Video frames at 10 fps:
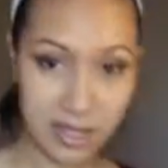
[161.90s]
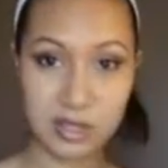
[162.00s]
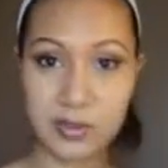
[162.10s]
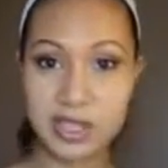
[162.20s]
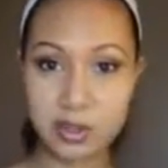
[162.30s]

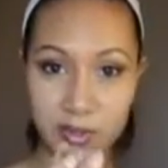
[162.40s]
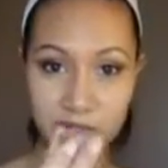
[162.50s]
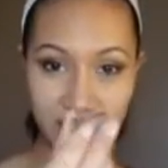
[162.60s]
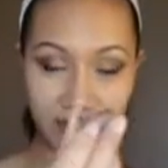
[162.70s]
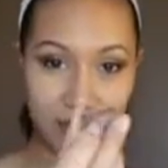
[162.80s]
So I
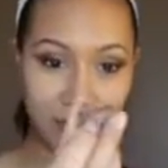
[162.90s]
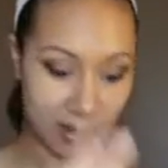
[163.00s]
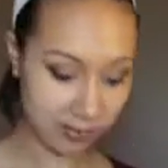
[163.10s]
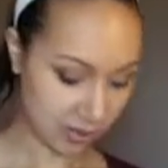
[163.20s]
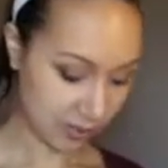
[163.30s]
squirted a few
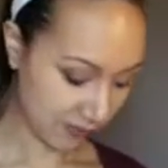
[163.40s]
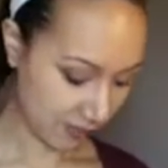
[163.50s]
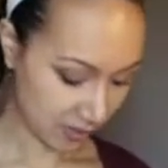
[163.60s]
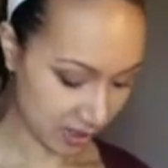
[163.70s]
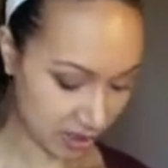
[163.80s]
pumps of my
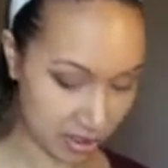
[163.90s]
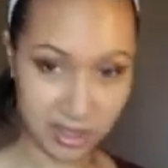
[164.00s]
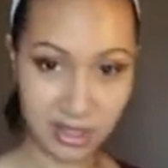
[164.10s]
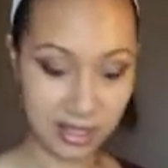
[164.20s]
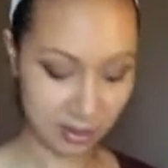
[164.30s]

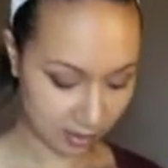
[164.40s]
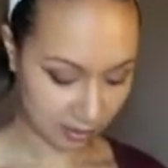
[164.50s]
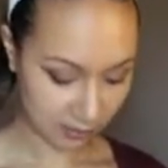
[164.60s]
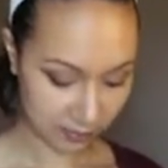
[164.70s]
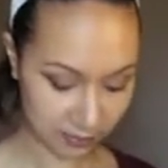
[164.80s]
foundation in there.
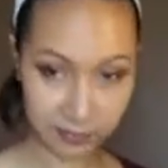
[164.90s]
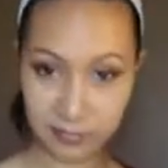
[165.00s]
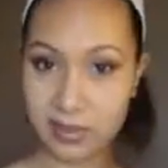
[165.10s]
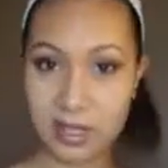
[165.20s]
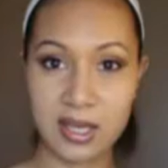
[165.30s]

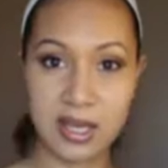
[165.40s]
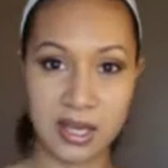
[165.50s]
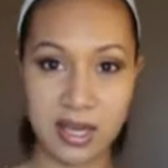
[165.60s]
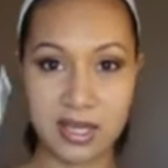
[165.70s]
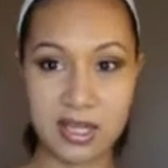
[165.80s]

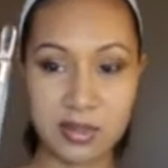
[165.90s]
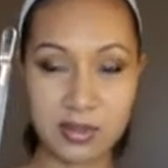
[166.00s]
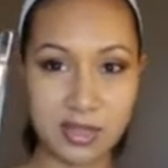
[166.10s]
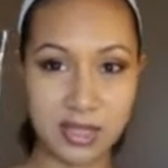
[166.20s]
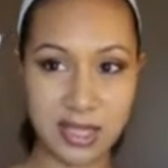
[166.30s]
I
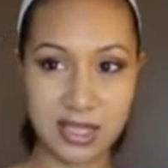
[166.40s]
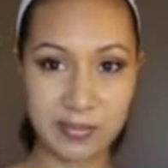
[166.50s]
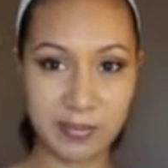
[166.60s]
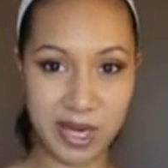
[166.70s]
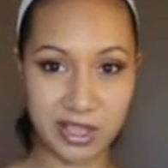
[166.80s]
used a
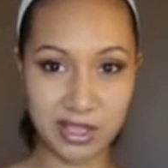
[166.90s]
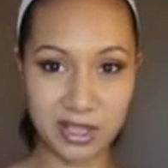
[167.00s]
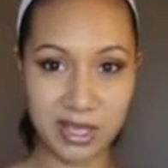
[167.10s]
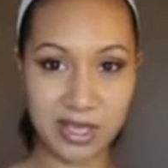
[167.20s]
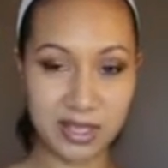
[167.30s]

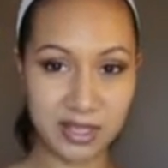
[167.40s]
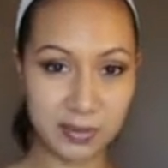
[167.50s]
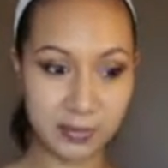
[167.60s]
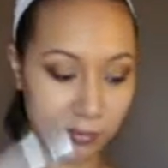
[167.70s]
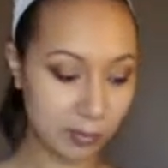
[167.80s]
spatula,
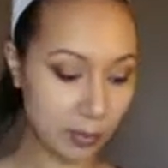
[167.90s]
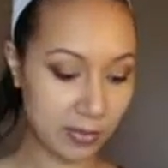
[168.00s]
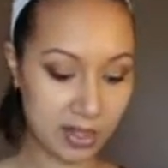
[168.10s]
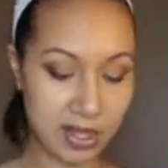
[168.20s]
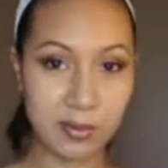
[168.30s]

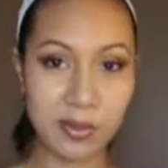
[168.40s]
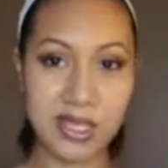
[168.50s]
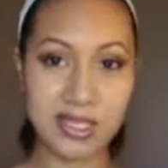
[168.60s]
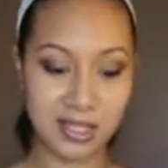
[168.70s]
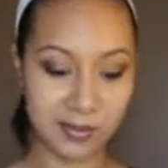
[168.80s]
and what
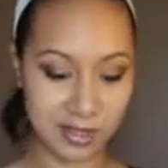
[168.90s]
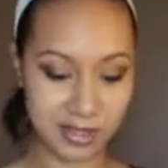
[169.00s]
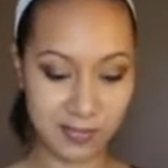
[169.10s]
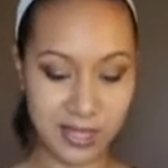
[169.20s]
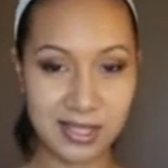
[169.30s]
I did
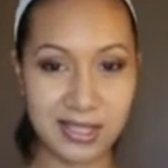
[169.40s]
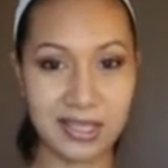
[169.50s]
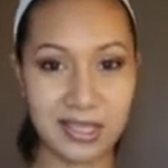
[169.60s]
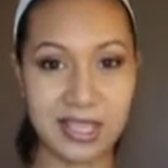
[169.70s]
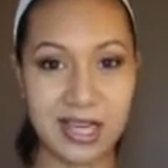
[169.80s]
was
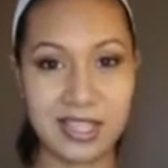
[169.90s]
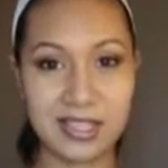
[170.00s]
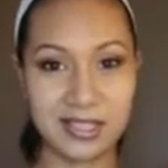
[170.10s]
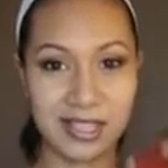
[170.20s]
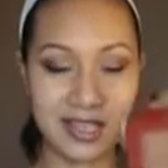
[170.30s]
basically I
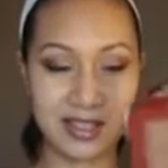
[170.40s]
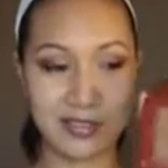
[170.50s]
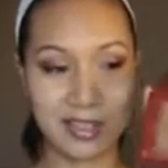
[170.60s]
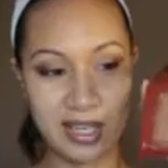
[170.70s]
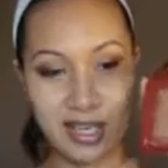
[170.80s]
just kind
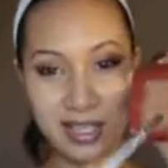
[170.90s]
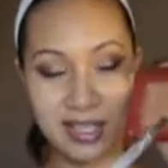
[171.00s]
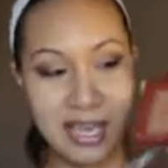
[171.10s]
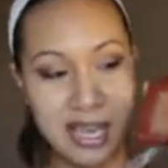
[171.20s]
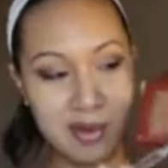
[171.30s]
of
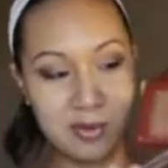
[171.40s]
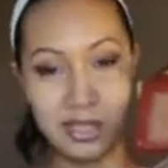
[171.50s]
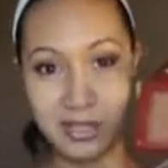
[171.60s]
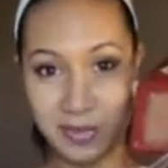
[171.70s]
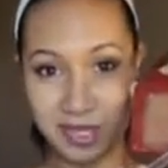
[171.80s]

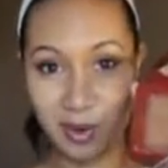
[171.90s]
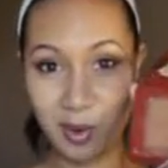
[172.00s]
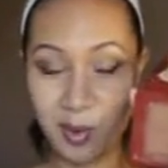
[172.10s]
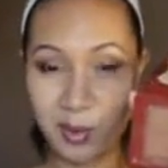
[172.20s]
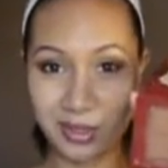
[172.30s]
gouged a big
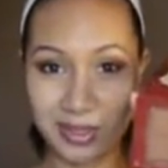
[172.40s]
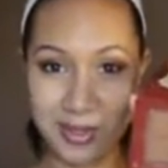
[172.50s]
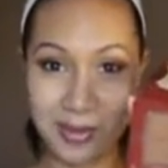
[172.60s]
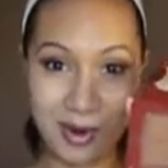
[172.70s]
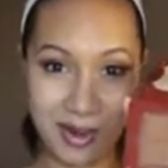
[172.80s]
hole
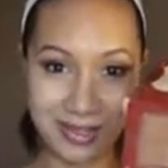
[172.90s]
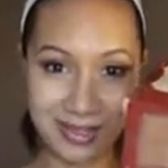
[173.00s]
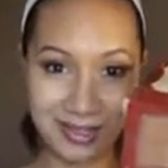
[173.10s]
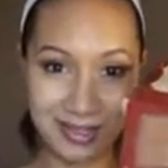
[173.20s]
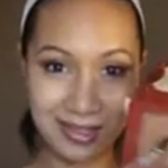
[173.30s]
in my
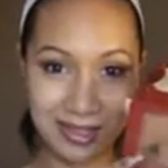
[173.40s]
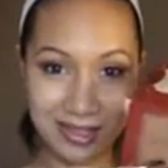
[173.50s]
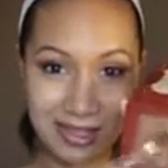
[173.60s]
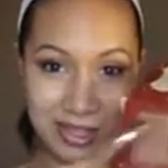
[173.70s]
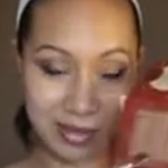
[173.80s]
bronzer,
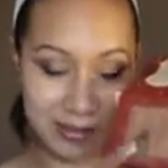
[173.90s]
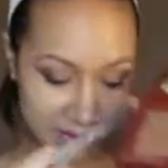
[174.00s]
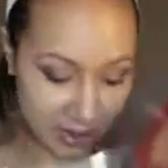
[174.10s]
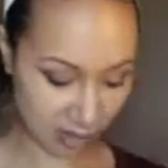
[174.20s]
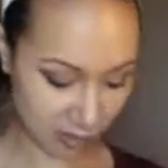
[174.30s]

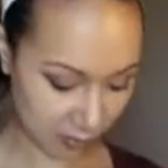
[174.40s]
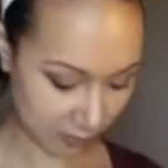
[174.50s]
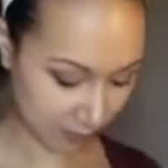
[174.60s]
scraped it out.